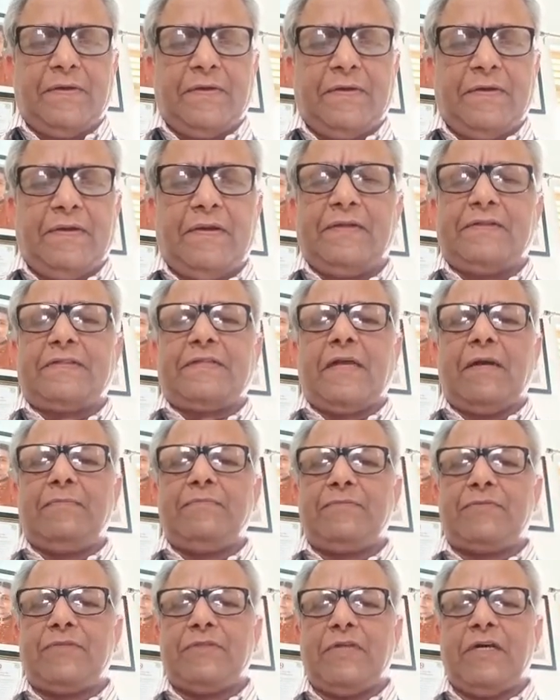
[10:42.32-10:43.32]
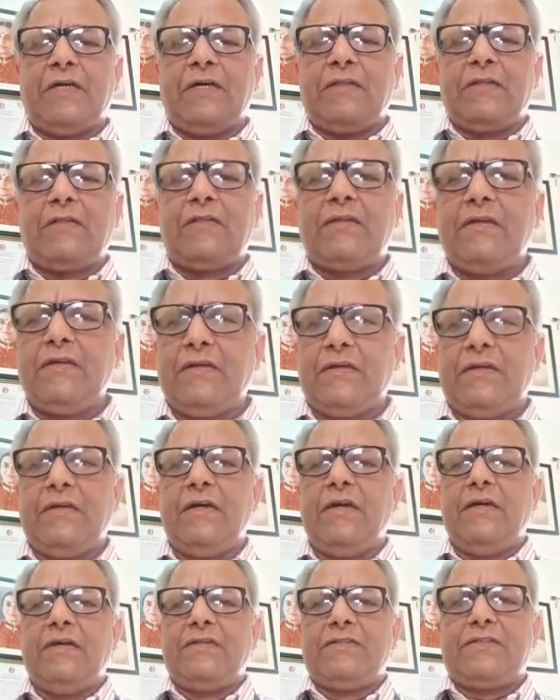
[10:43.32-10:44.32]
Let's come to the third,
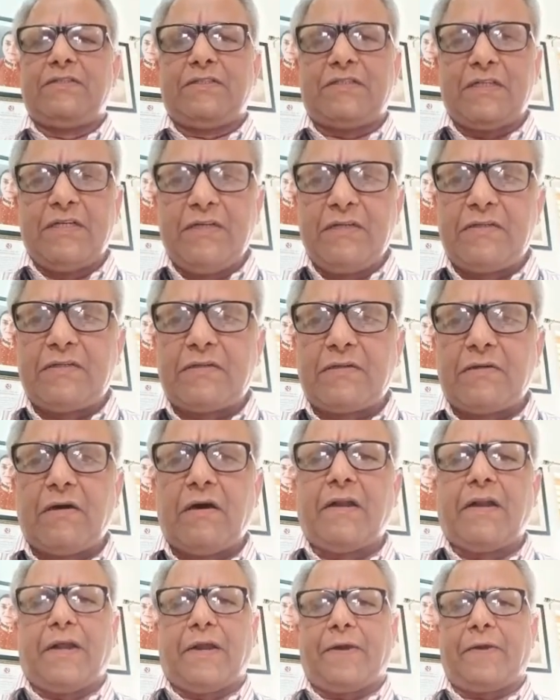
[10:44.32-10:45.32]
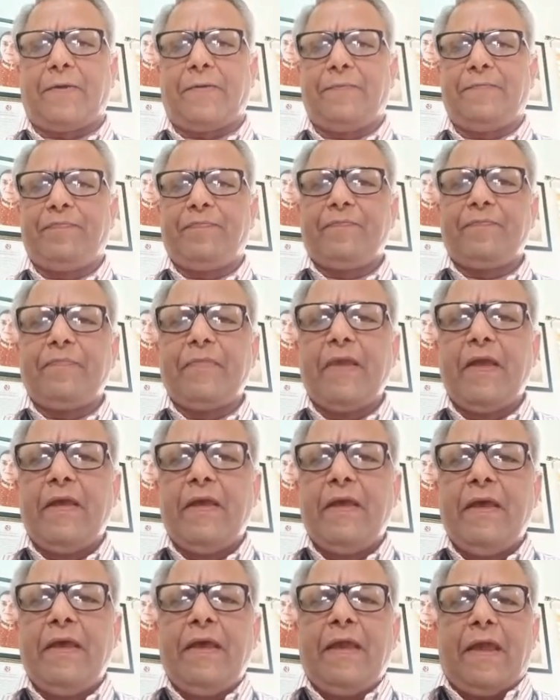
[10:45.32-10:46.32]
synchronic.
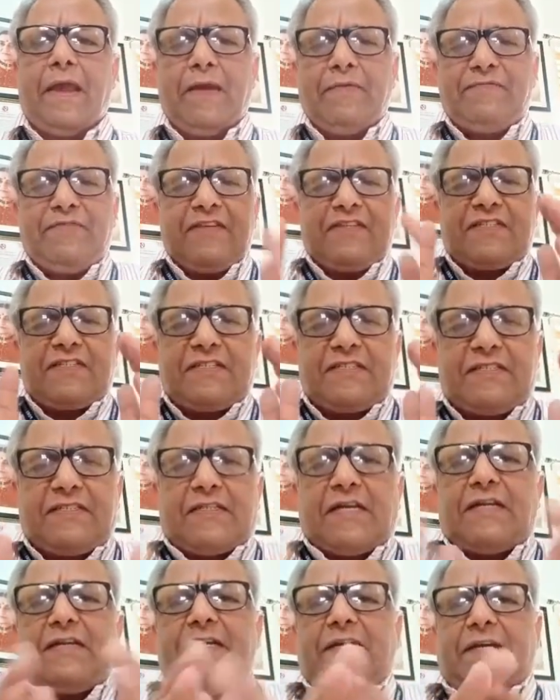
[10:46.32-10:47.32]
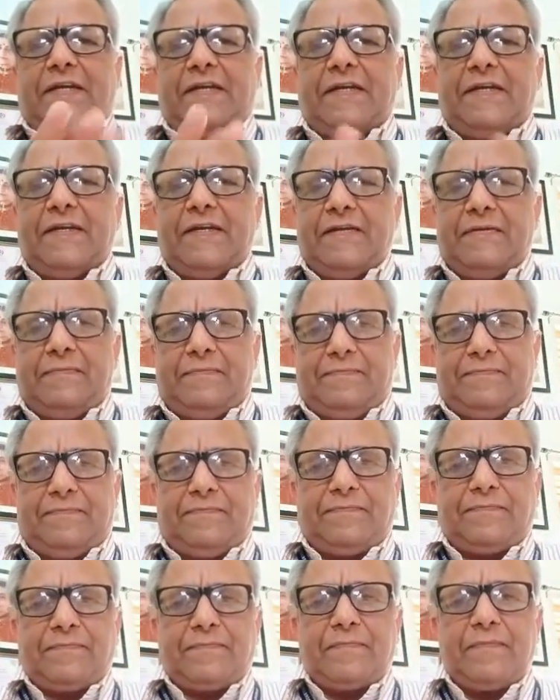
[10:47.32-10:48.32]
If the study
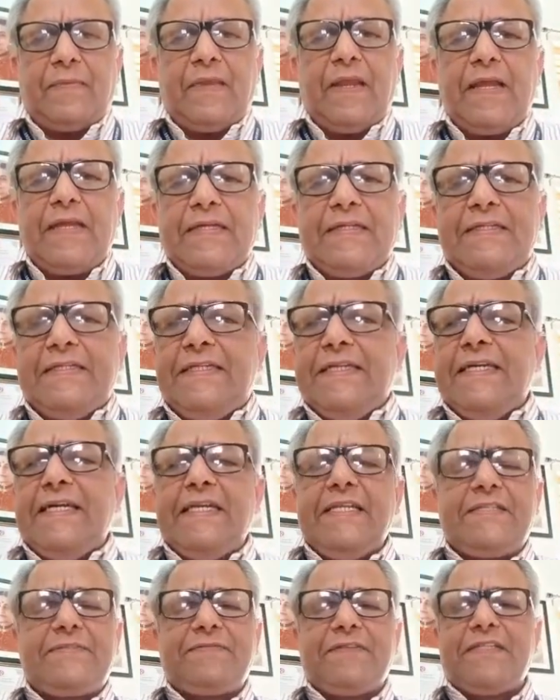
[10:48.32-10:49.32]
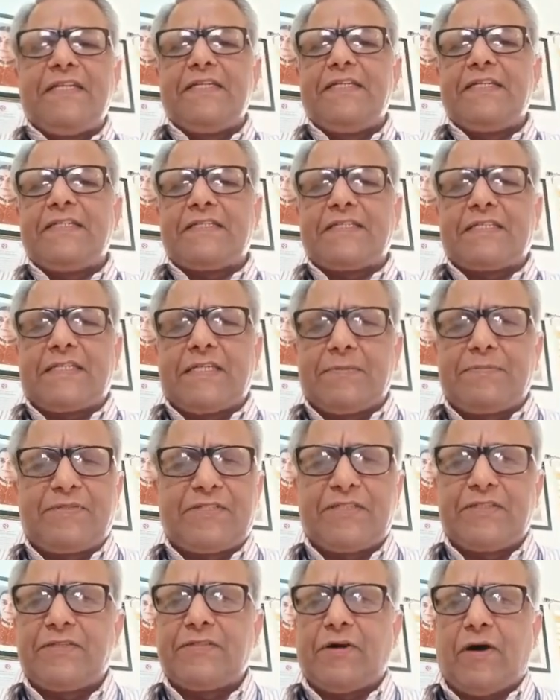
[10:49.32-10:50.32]
deals with the
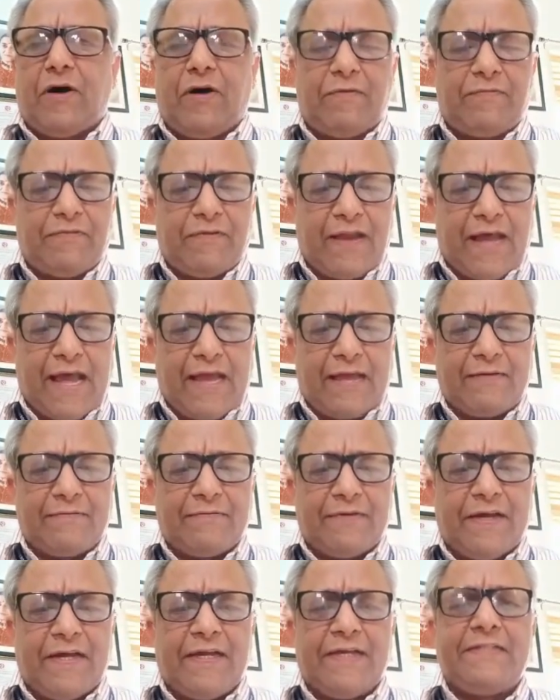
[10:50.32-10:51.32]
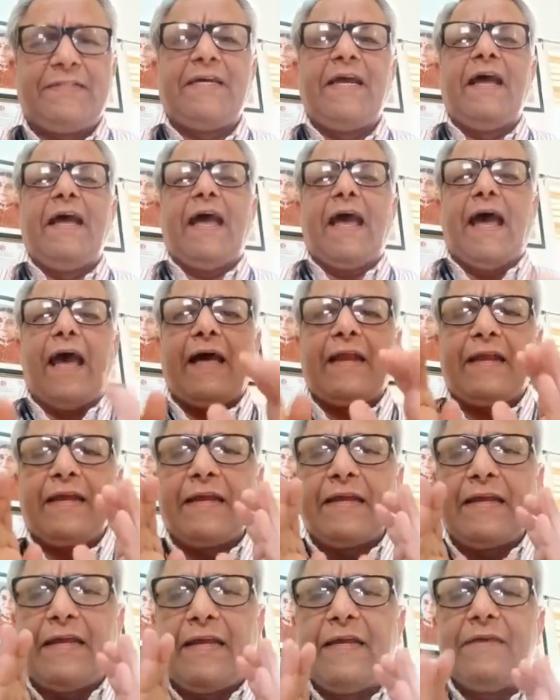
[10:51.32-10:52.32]
description of language at a
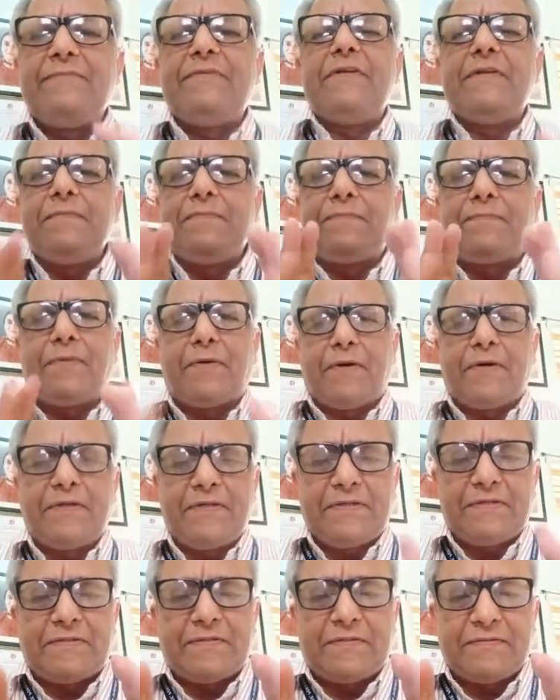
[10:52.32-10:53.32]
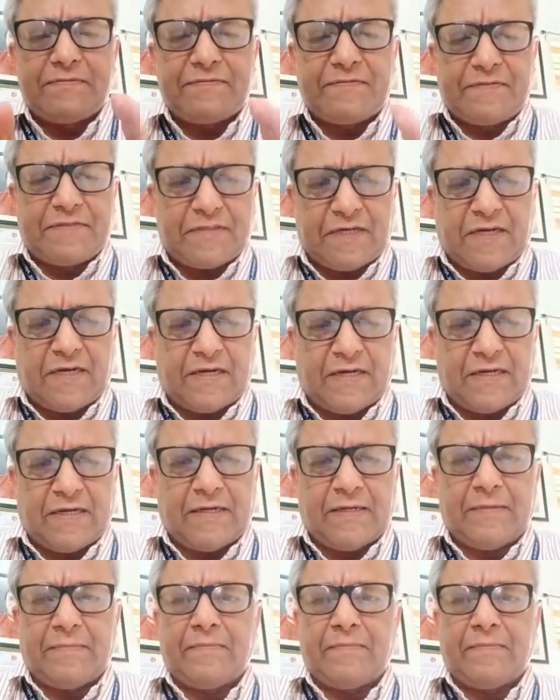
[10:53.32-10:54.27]
given point of time,